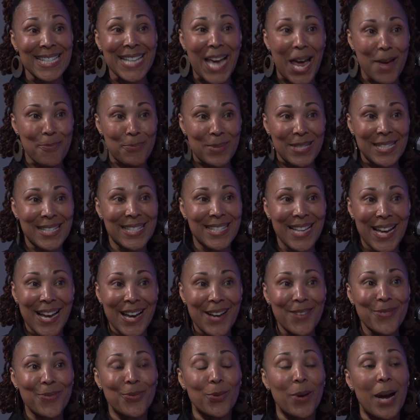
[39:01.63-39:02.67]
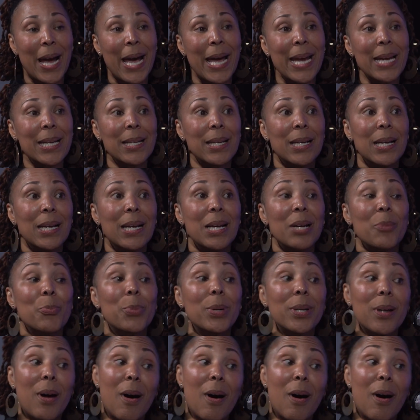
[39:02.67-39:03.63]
type of stuff, right? But